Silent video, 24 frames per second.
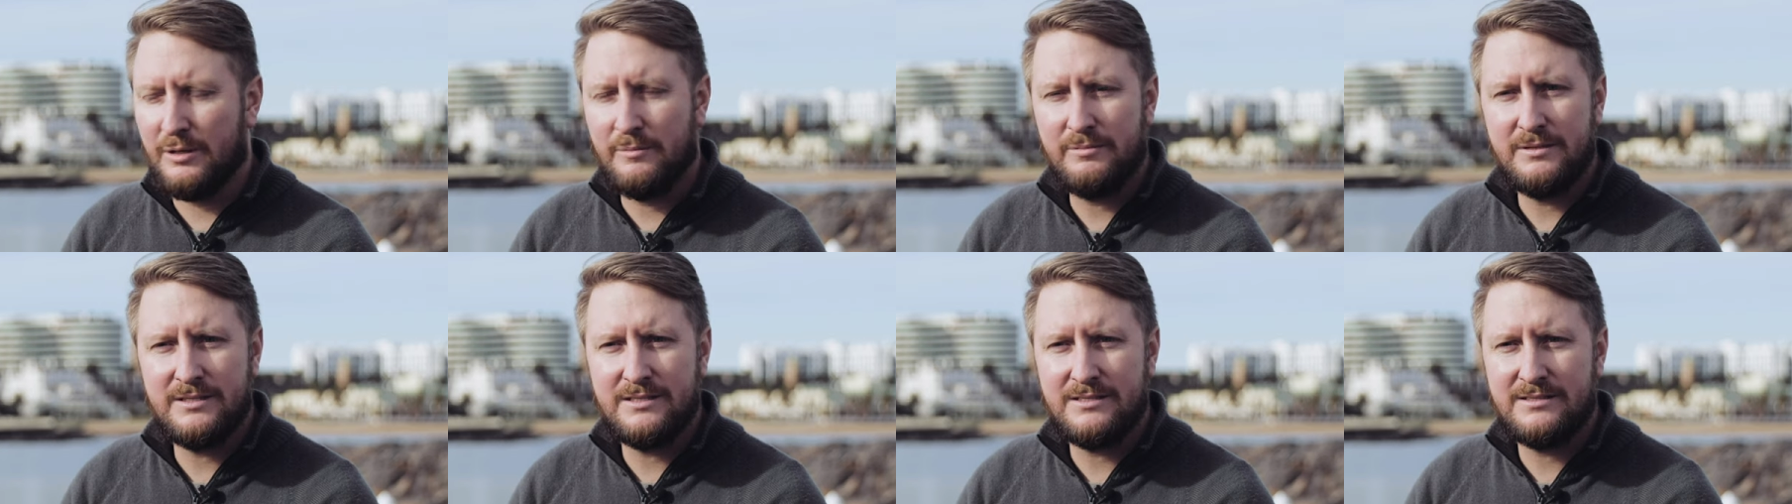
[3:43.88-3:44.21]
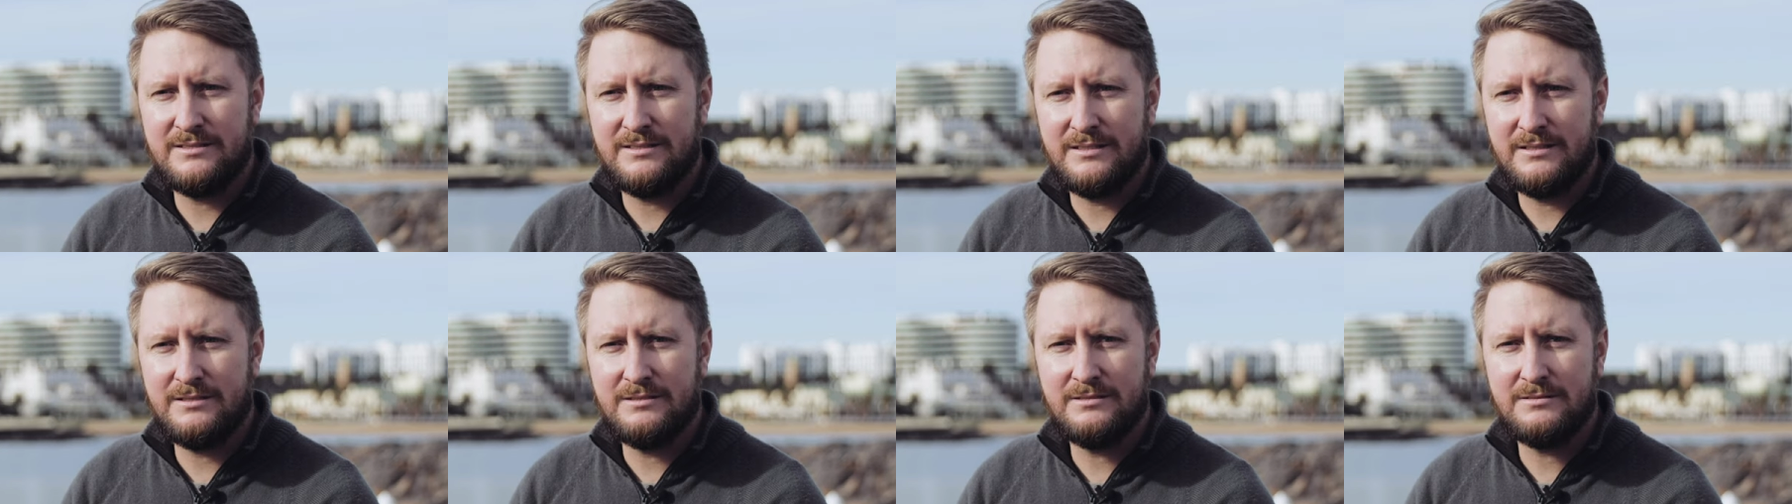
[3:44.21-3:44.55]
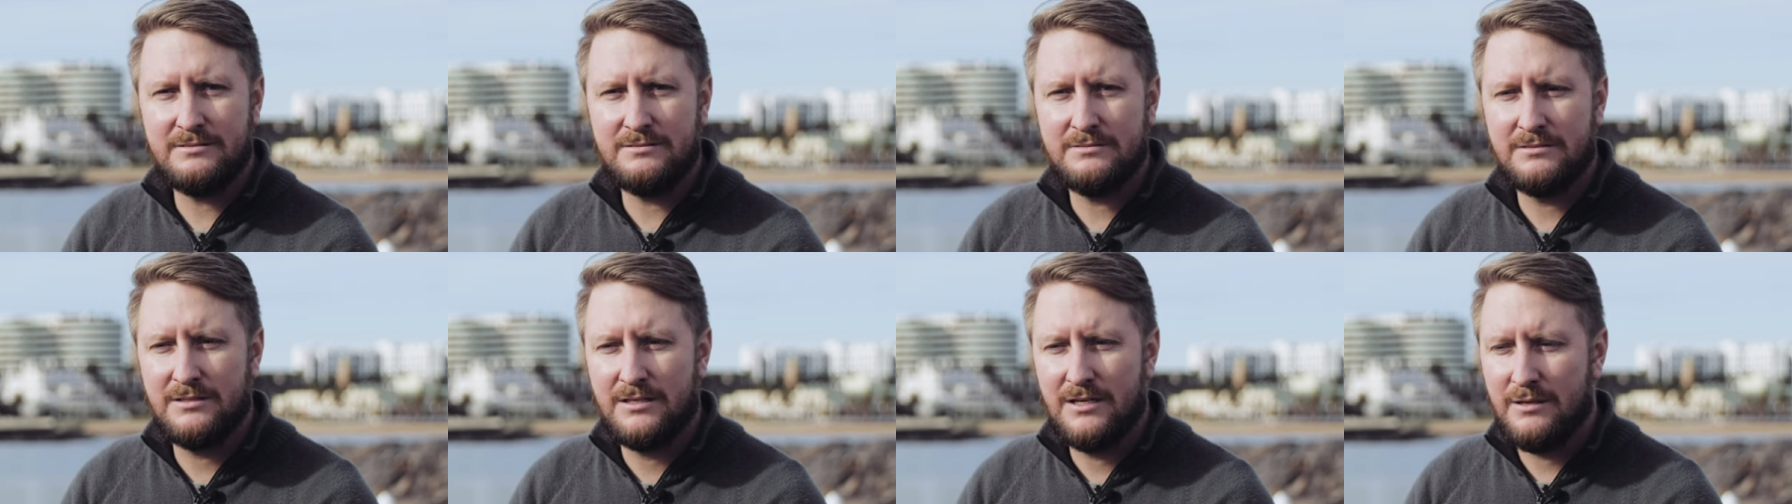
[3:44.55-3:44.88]
probably the
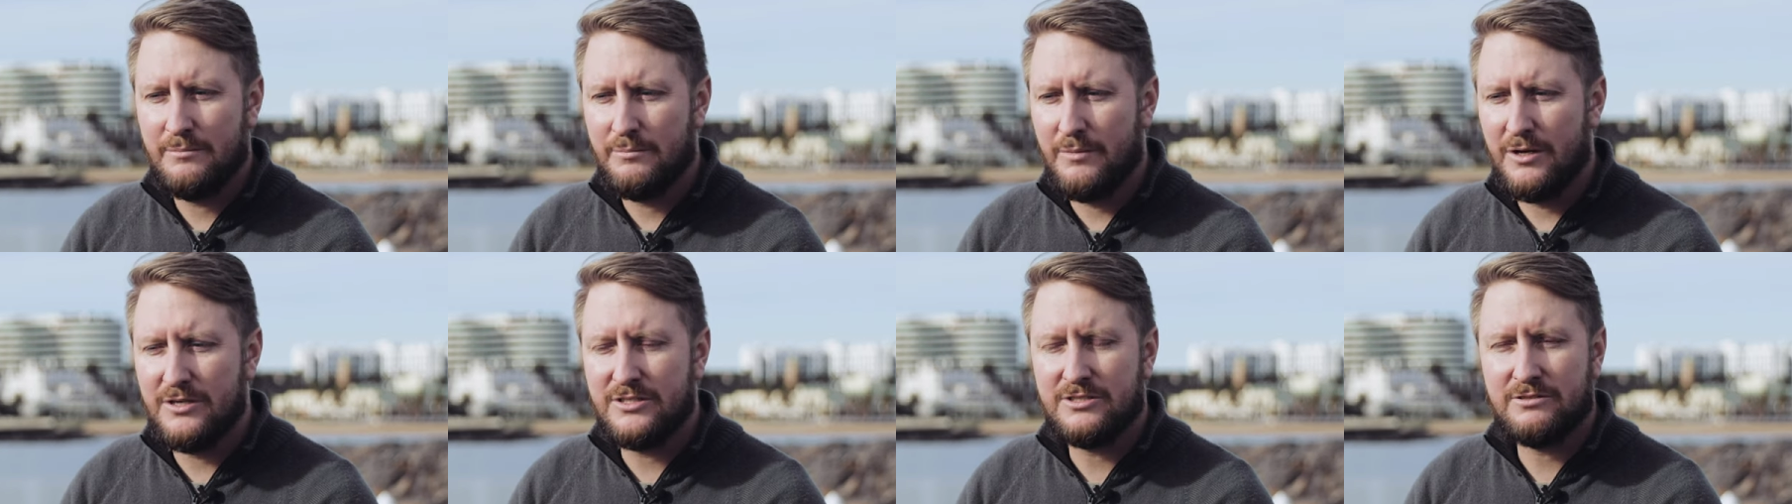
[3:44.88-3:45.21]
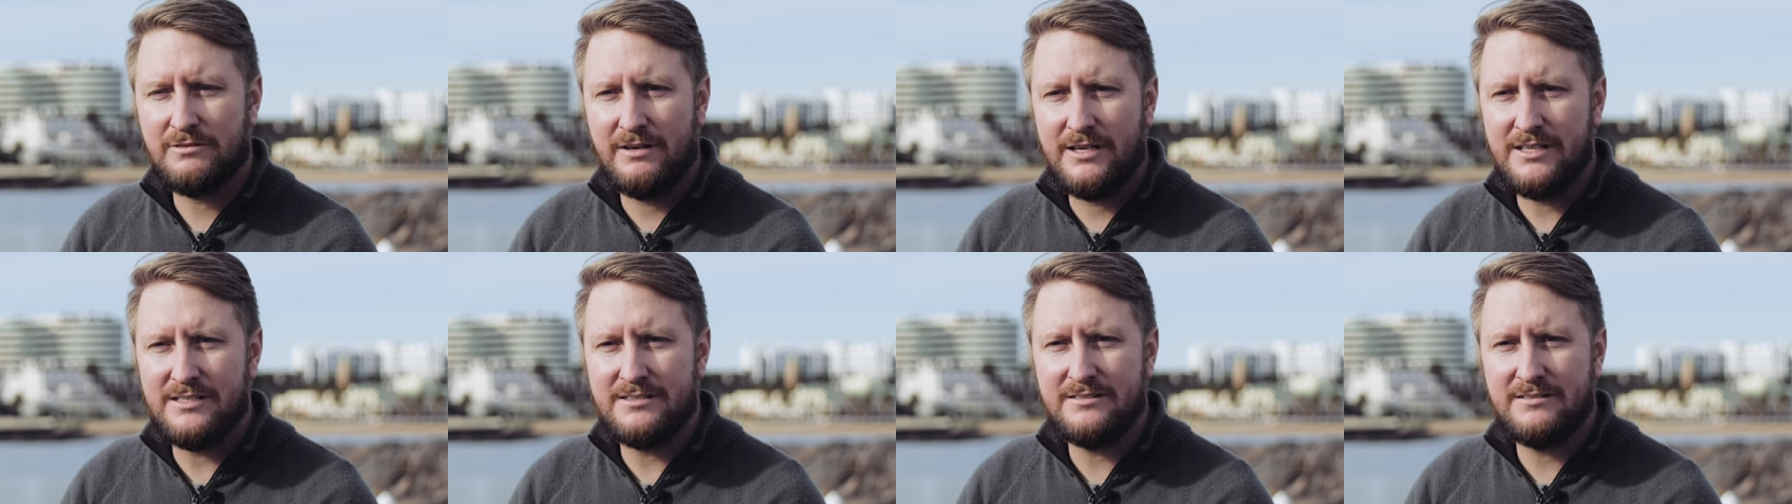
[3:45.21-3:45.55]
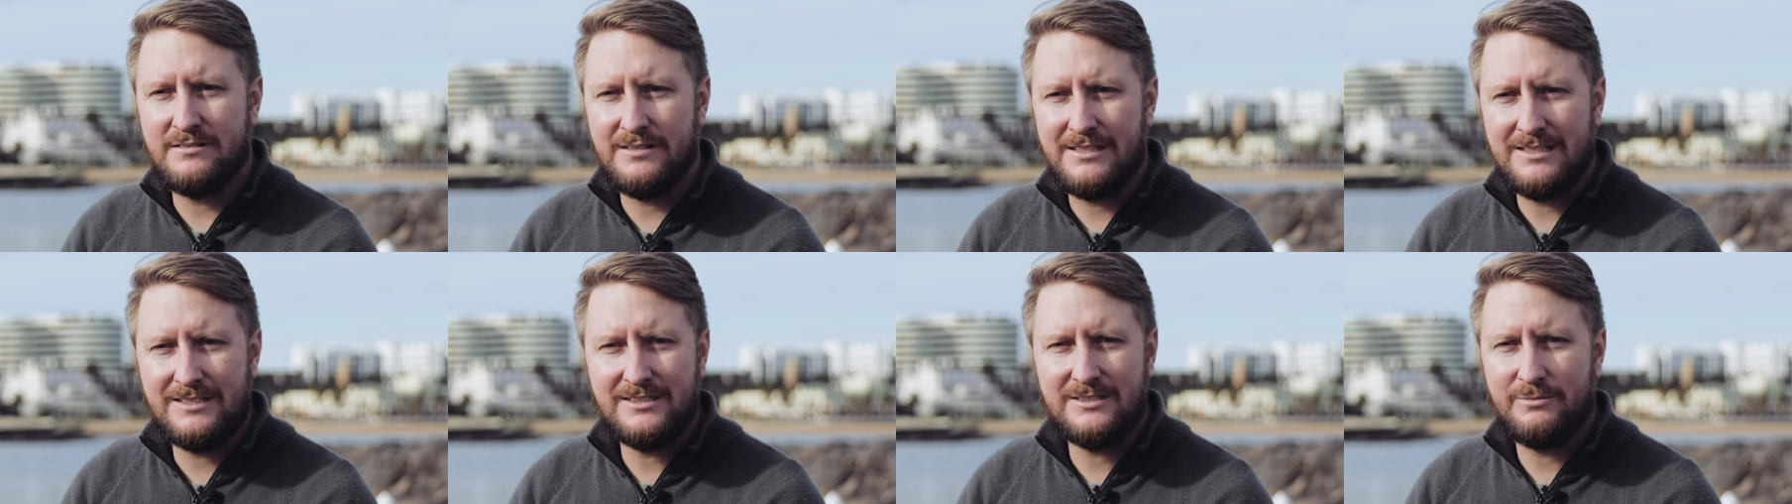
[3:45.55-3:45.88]
single most greatest
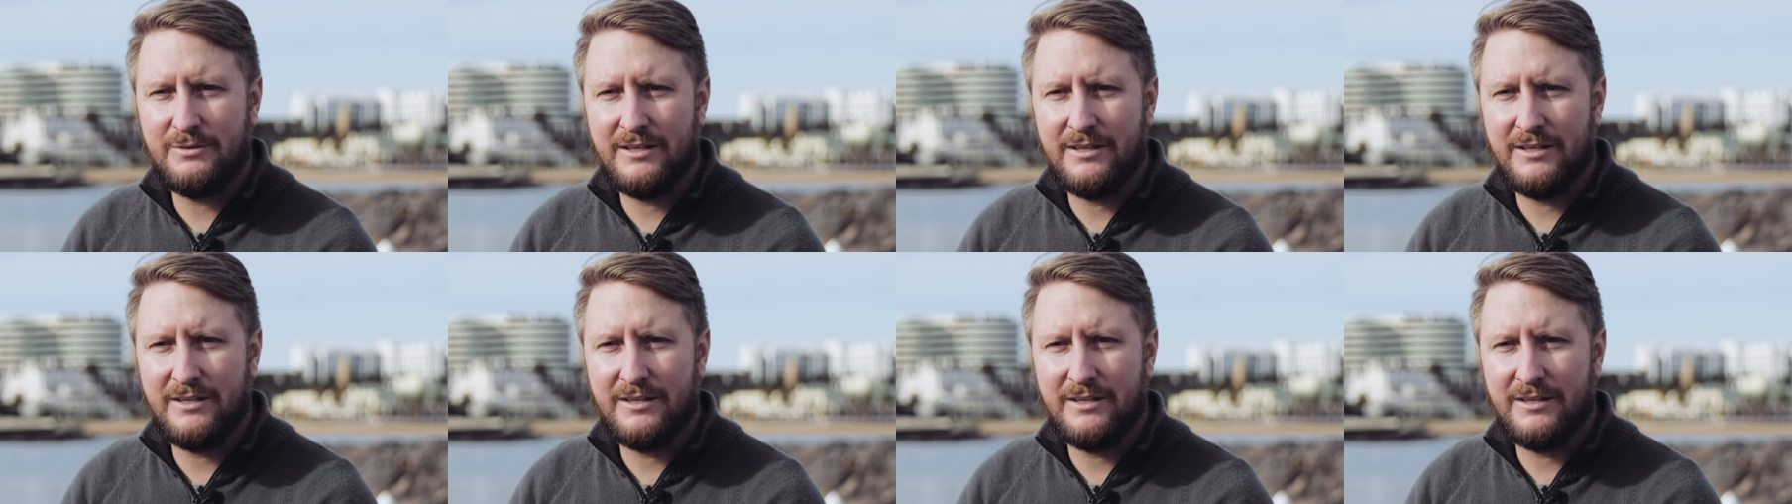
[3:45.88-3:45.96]
things